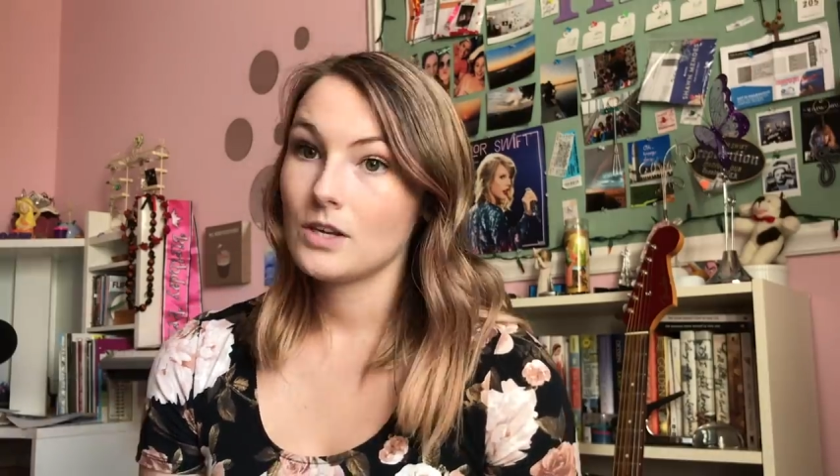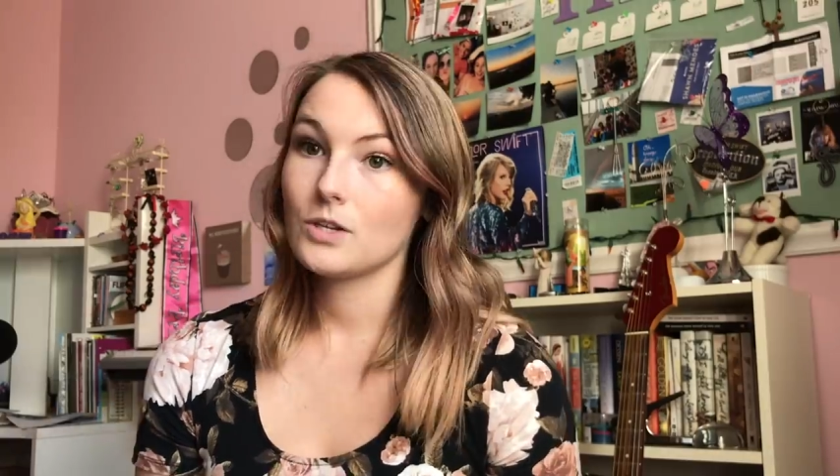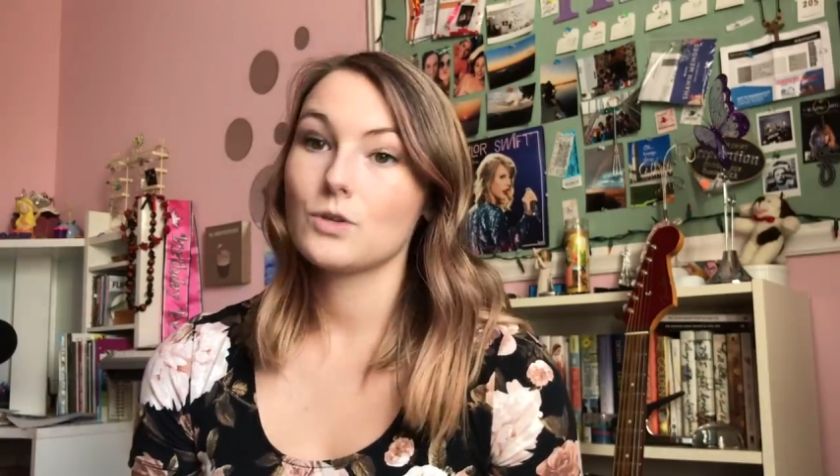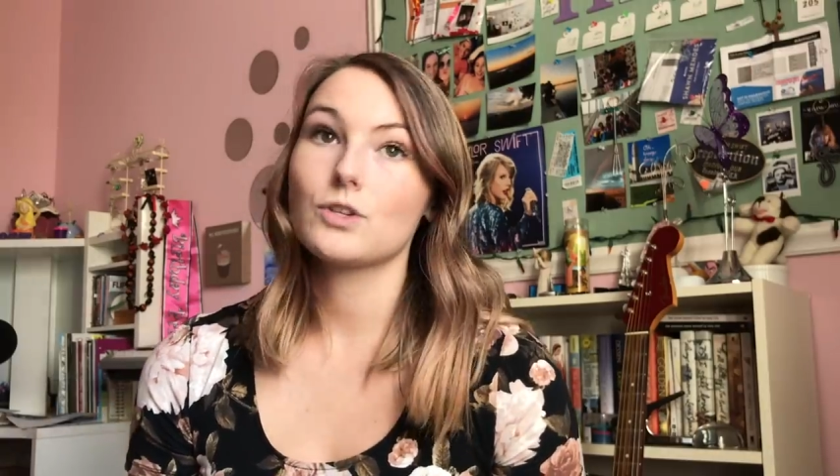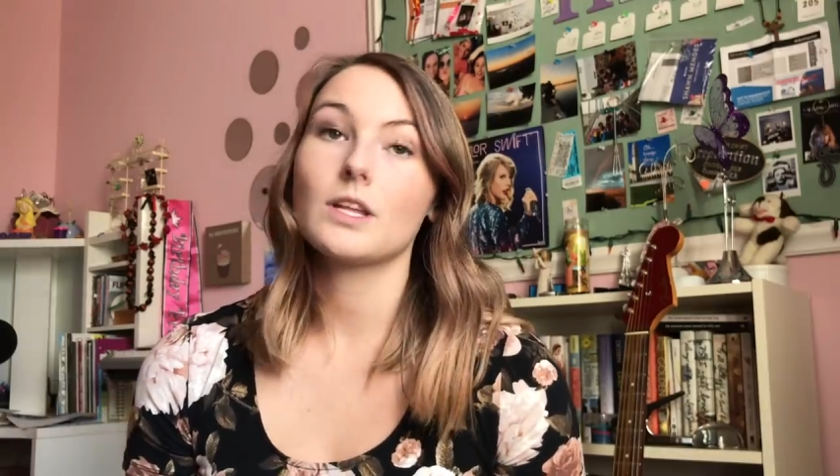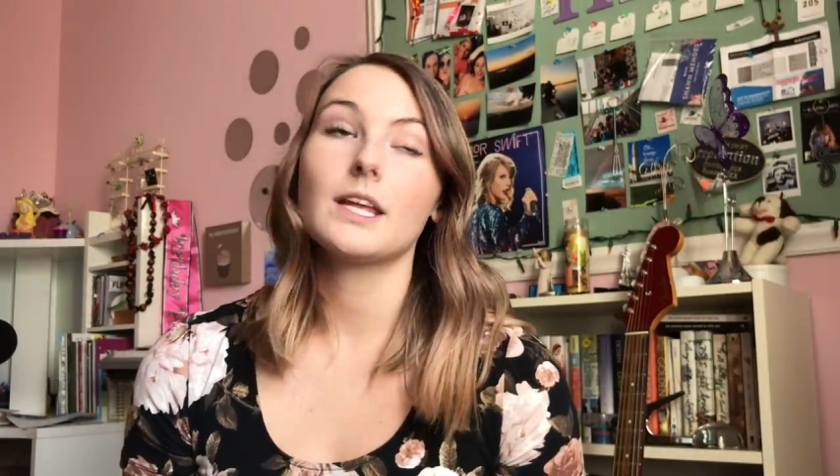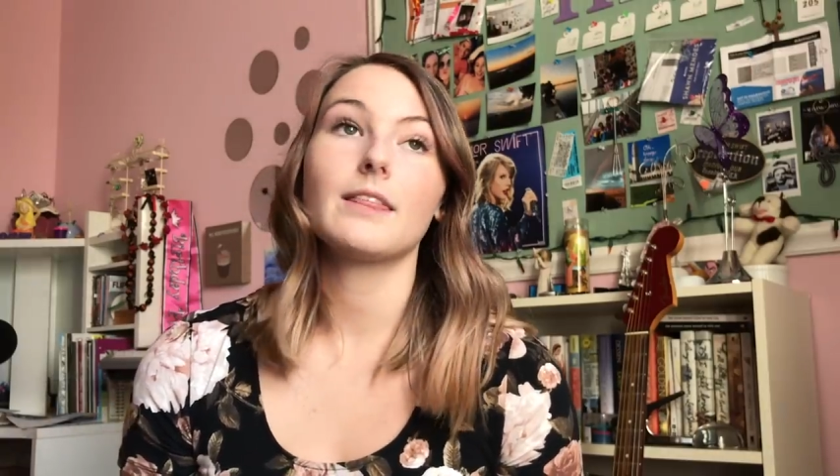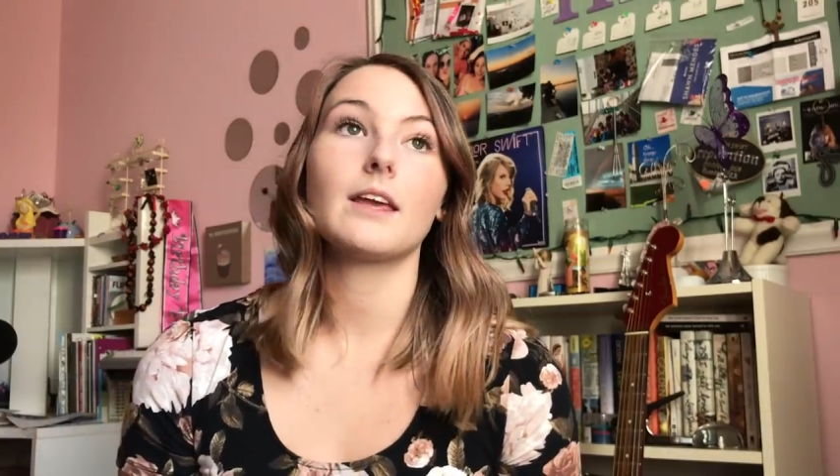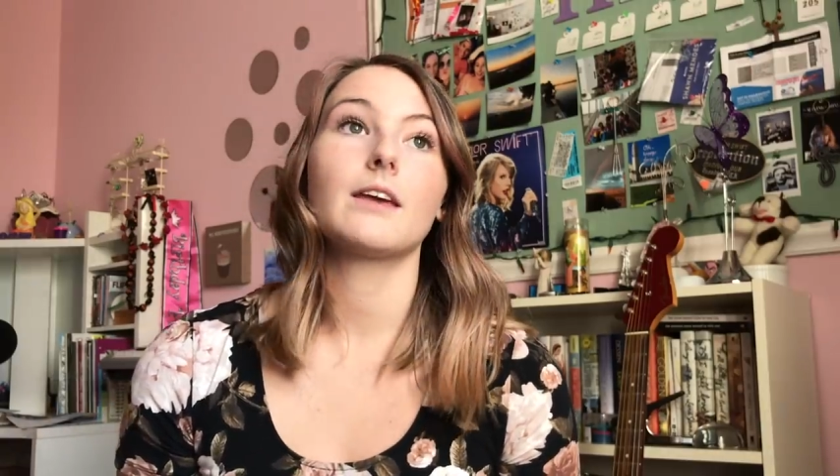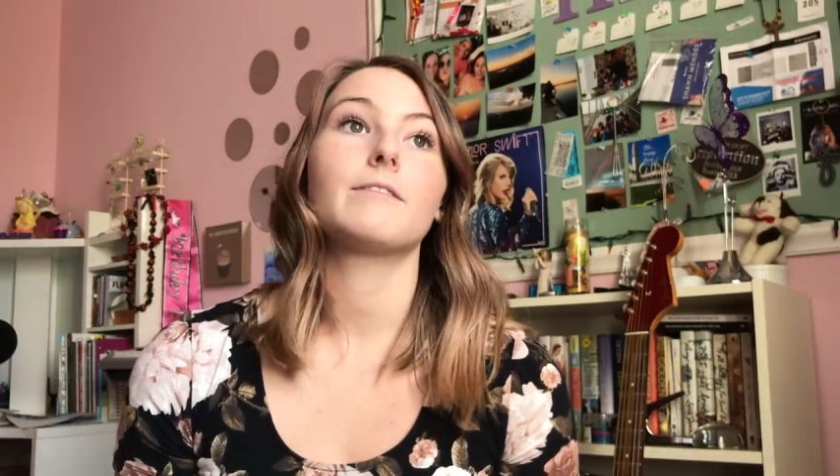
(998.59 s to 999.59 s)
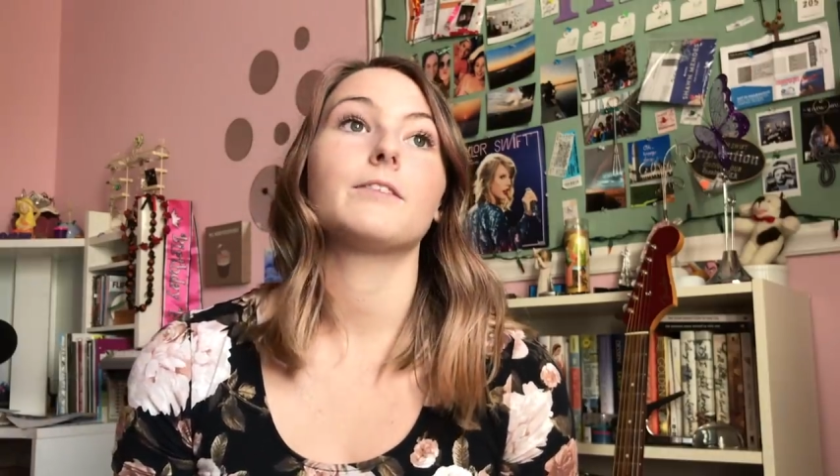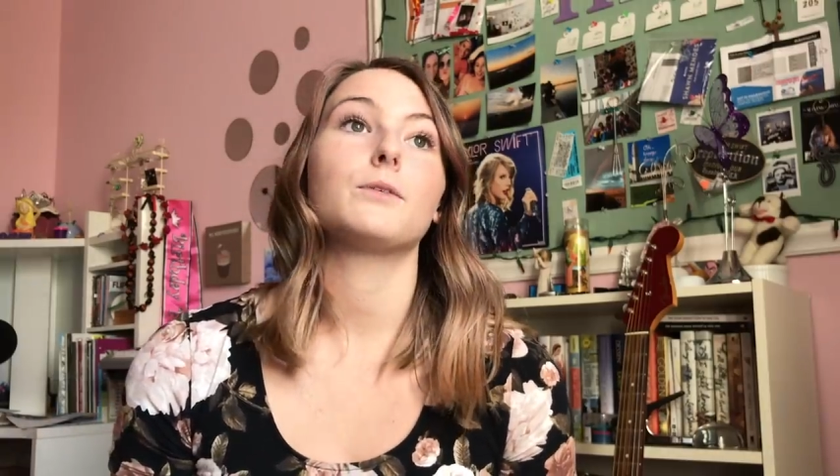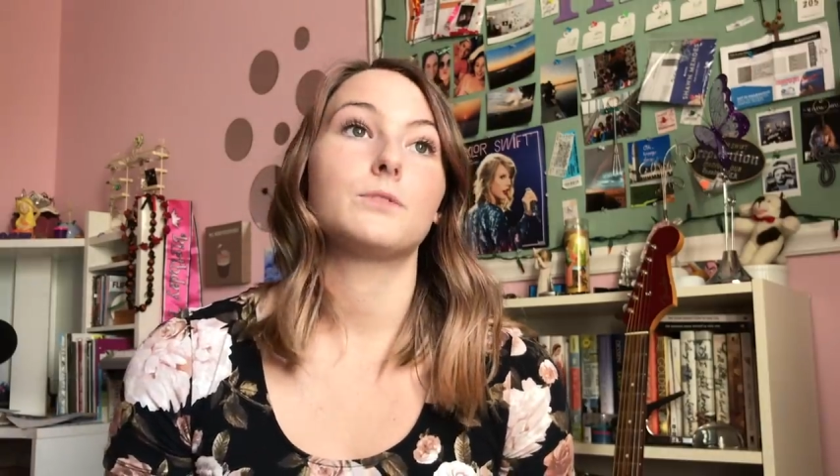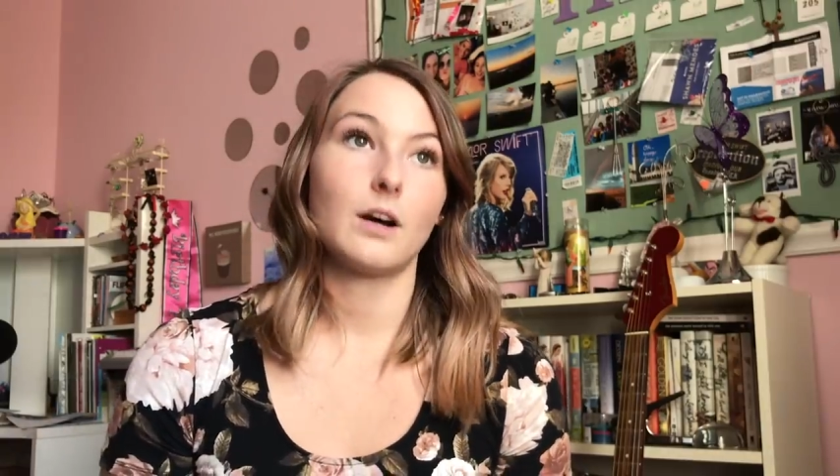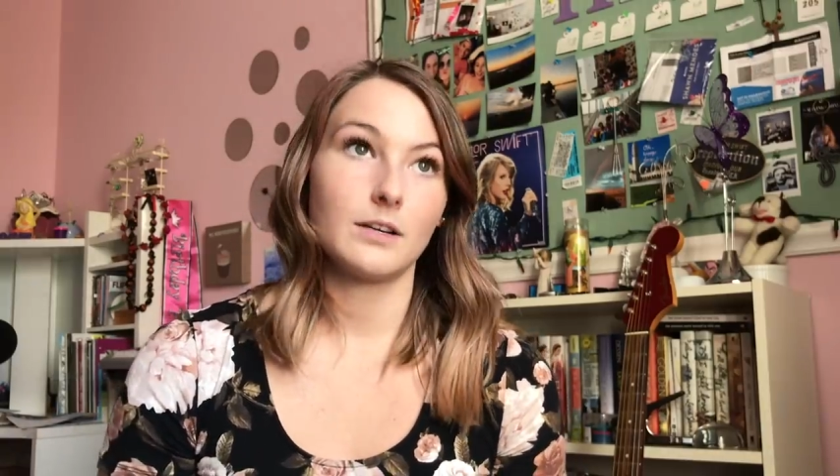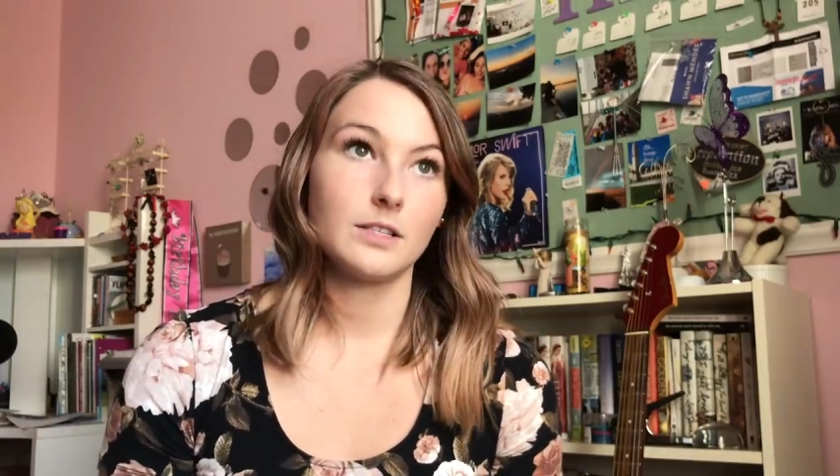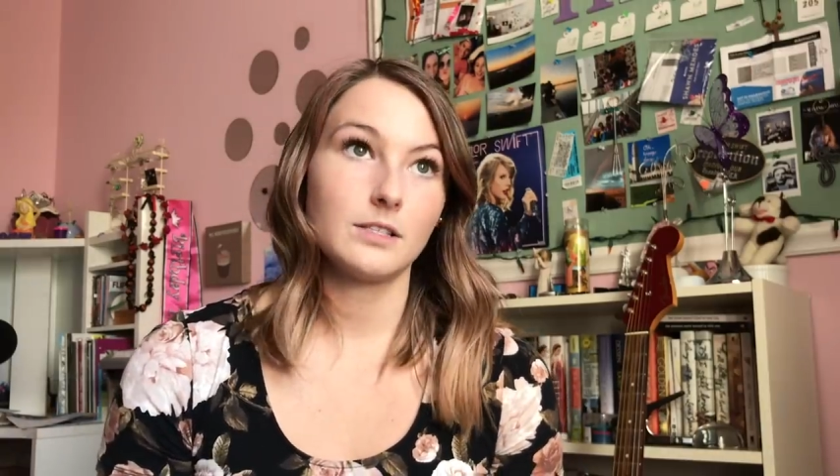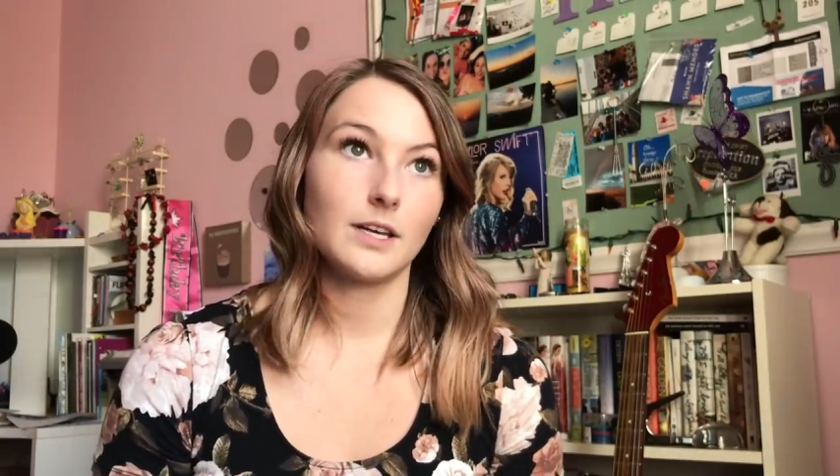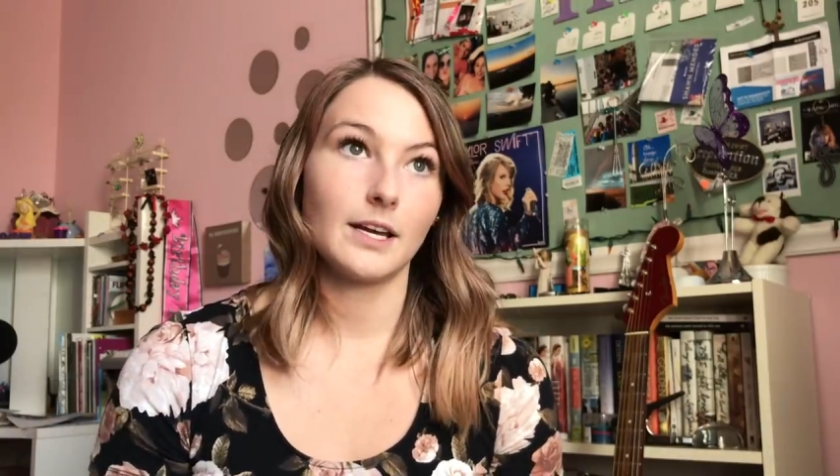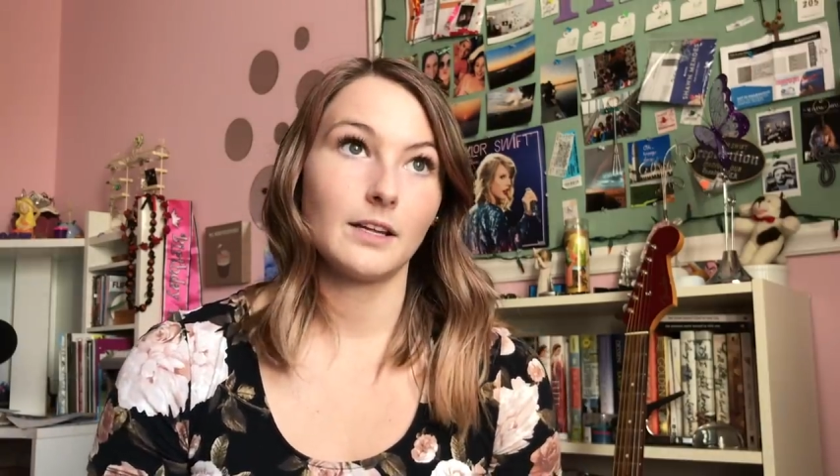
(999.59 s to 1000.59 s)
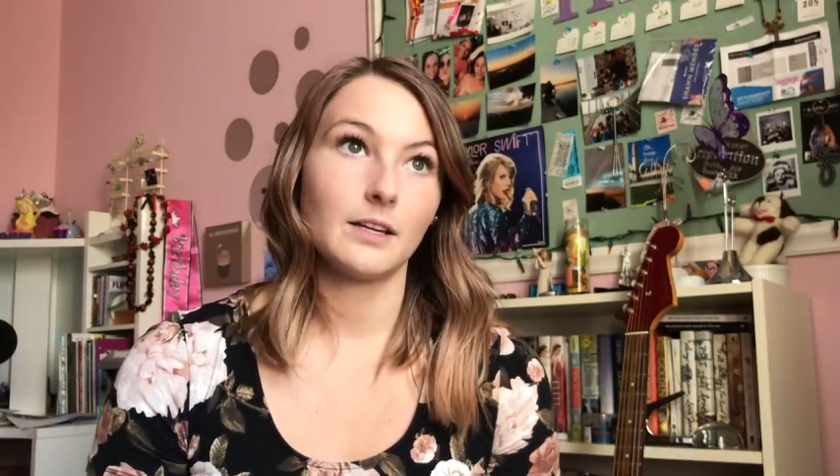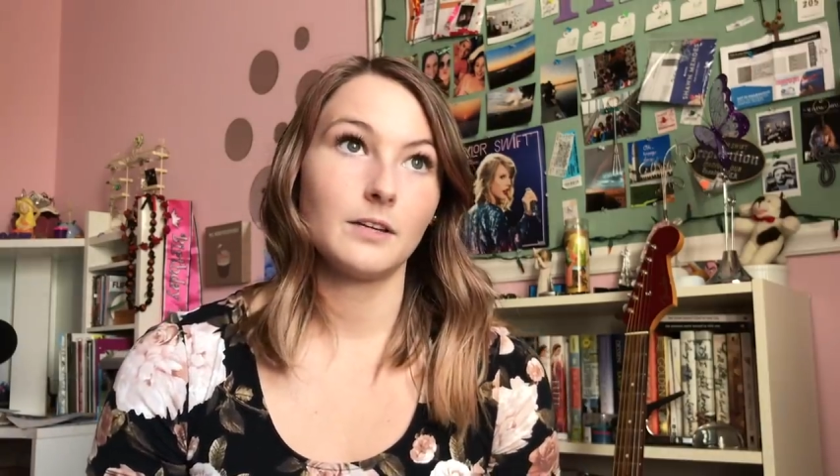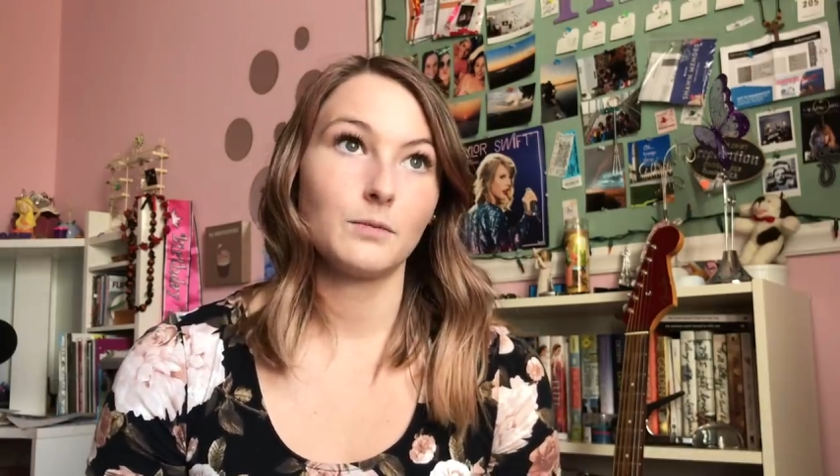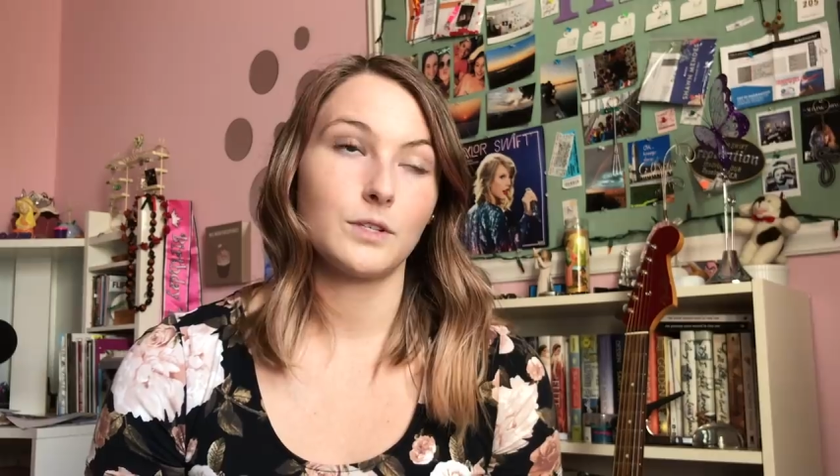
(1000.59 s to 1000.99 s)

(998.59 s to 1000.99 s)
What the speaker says: Usually they give you doxycycline,